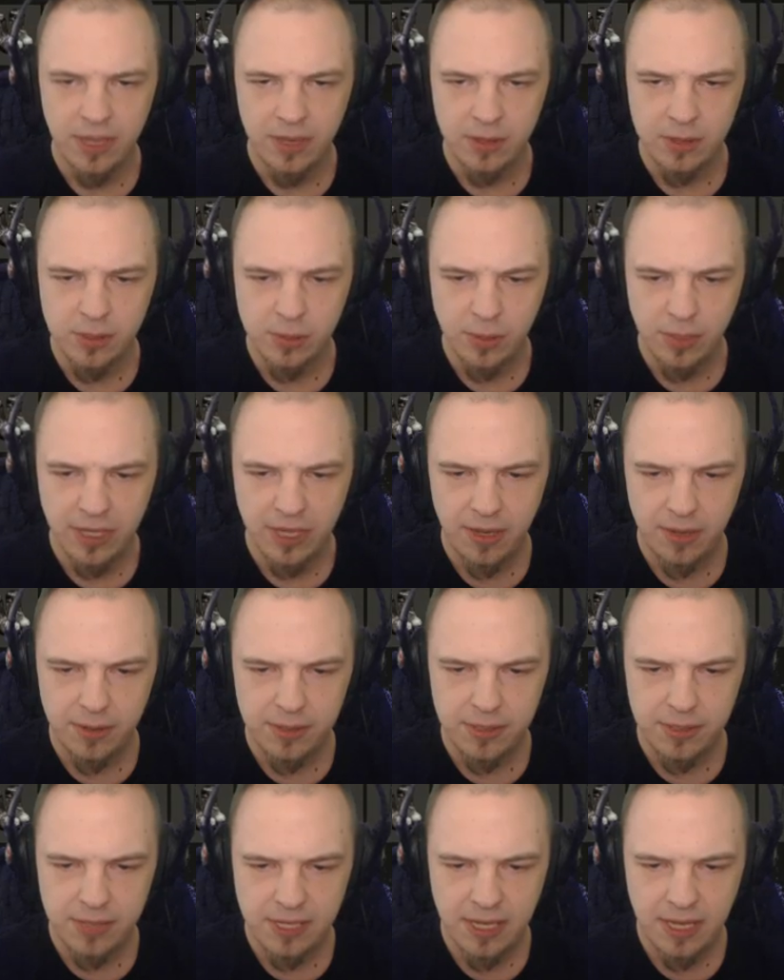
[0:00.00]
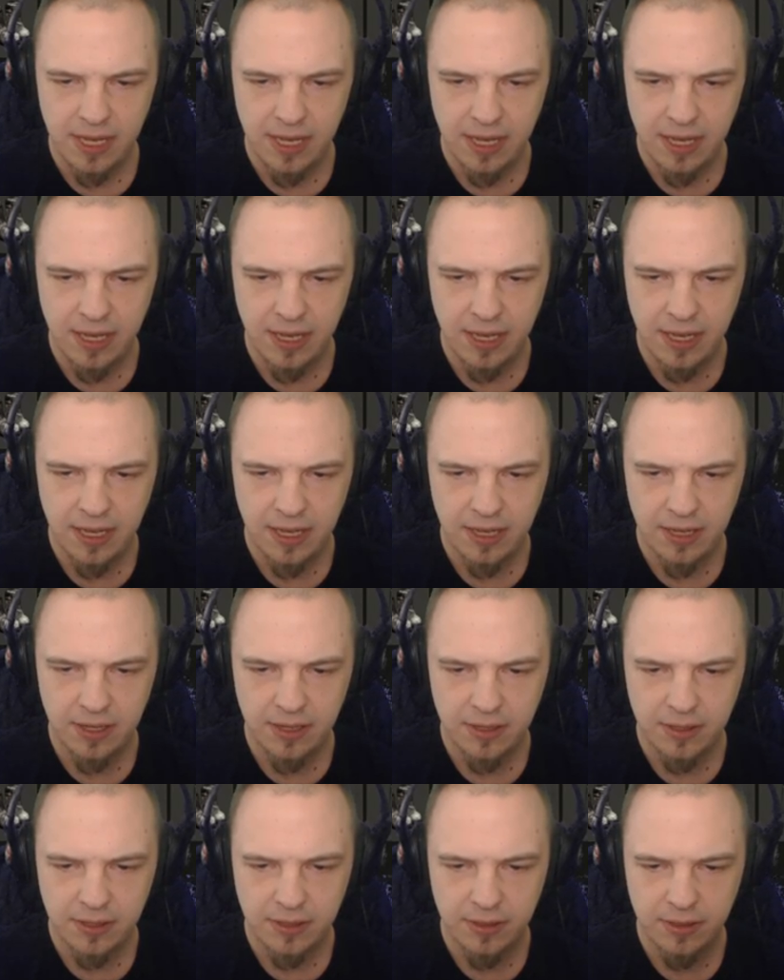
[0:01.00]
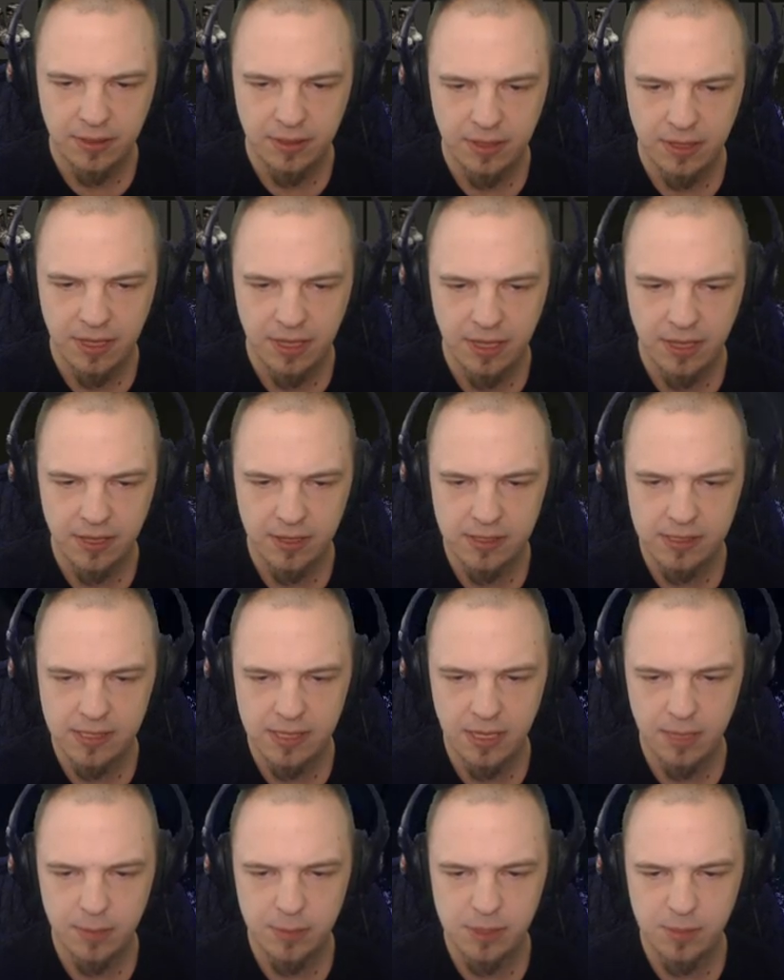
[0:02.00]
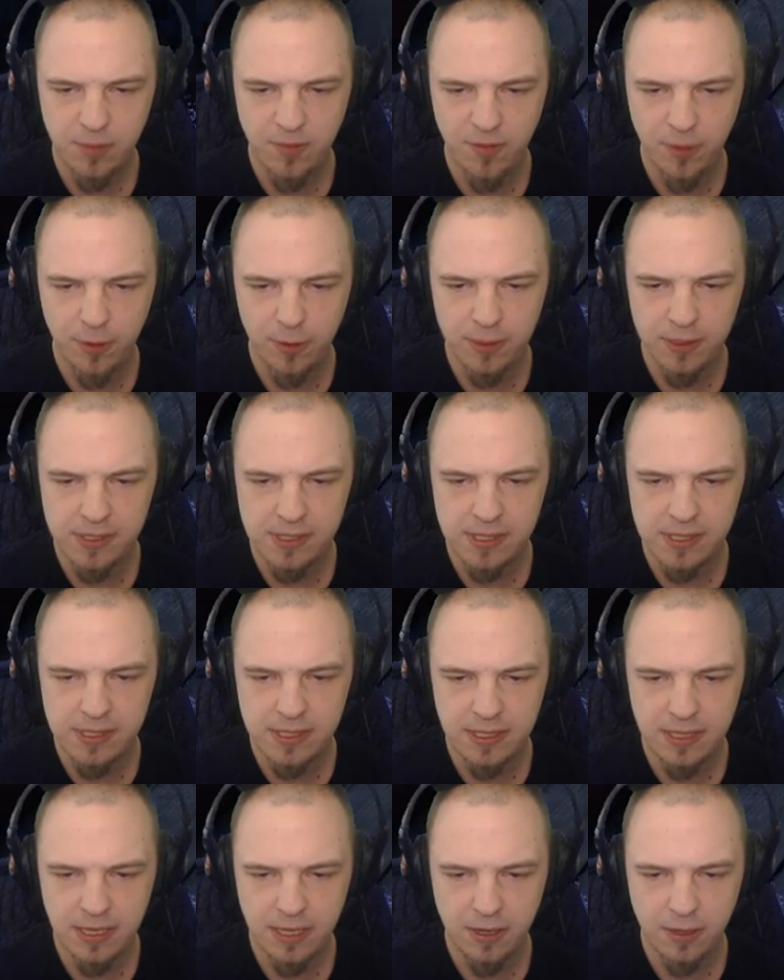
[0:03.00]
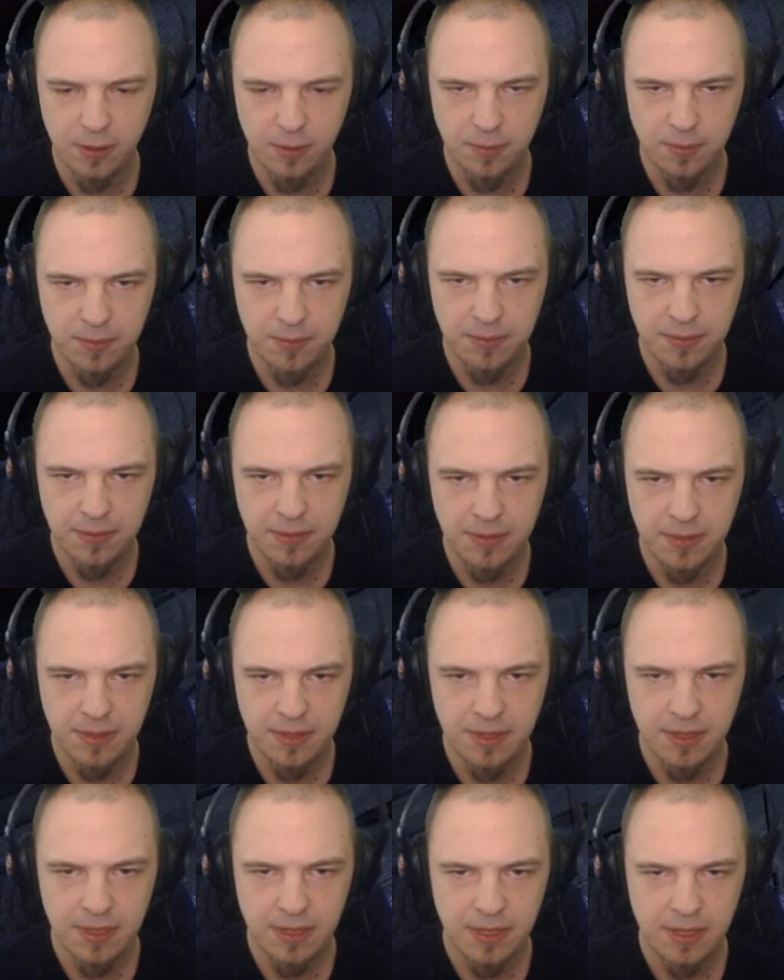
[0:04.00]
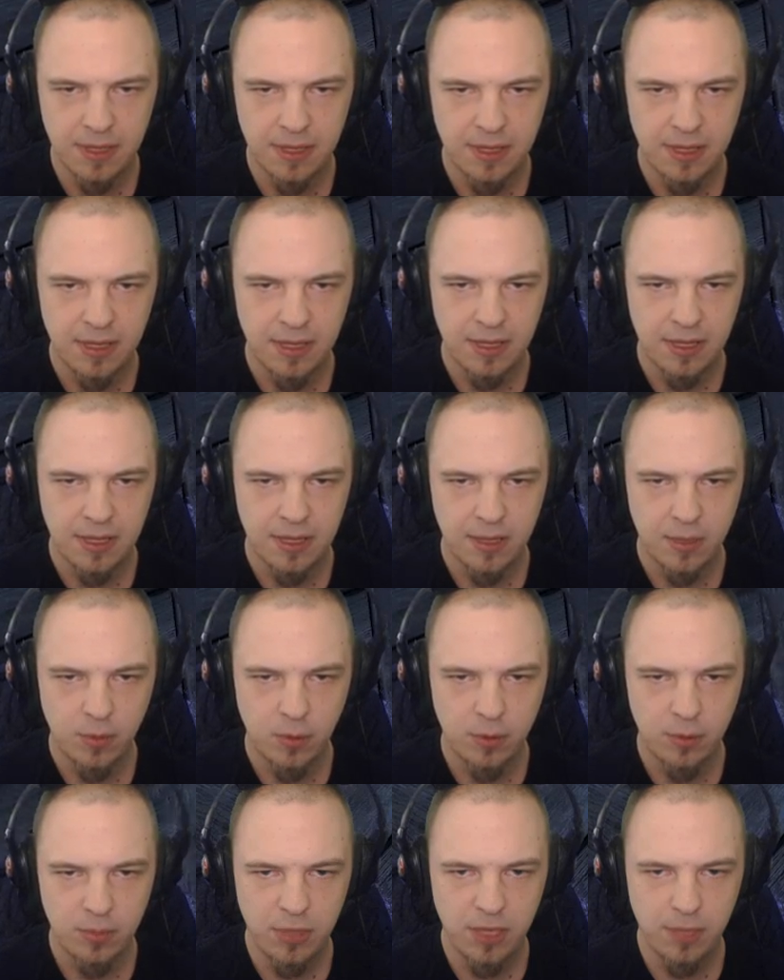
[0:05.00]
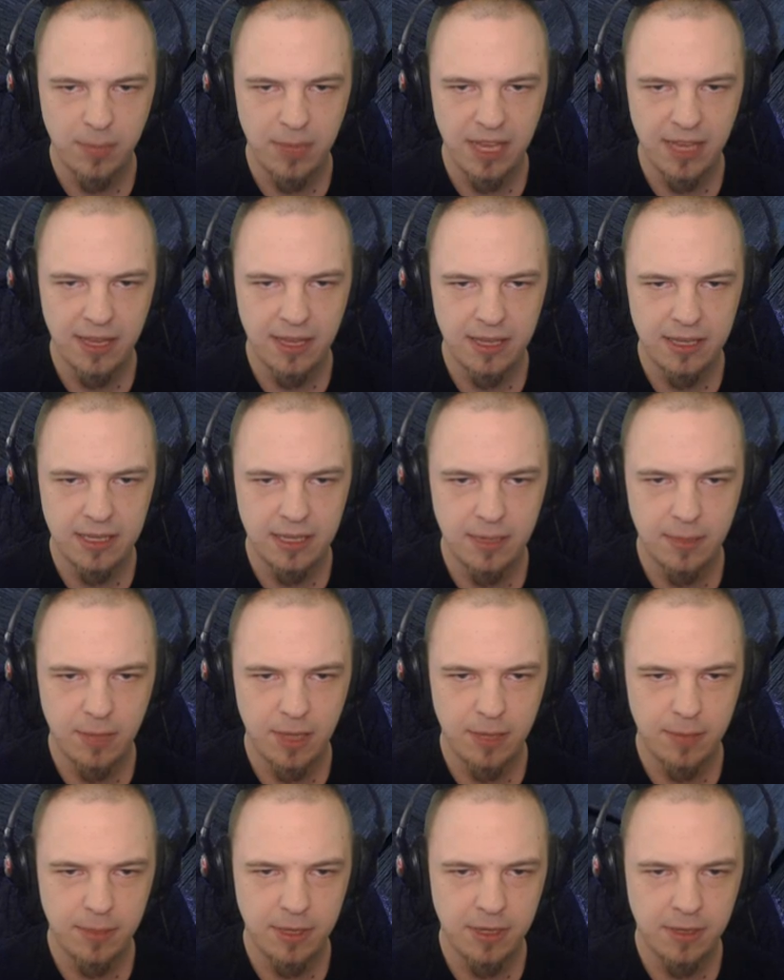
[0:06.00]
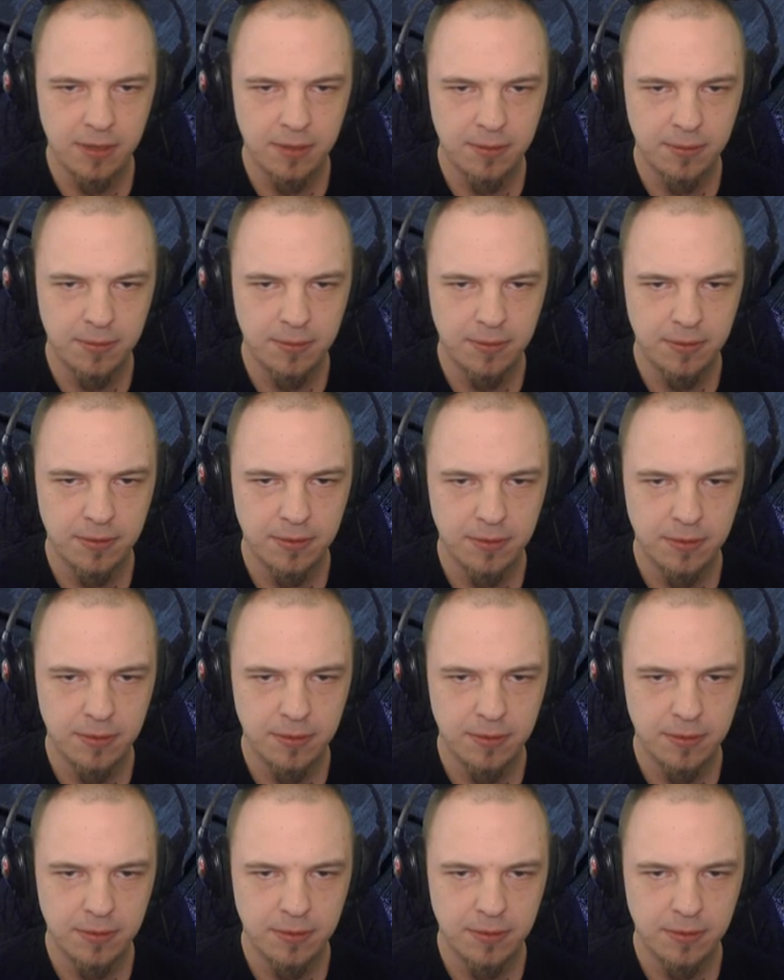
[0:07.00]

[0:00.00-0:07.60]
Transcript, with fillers: What else? What else? I could set up some furnaces in here. That wouldn't be a bad idea, maybe.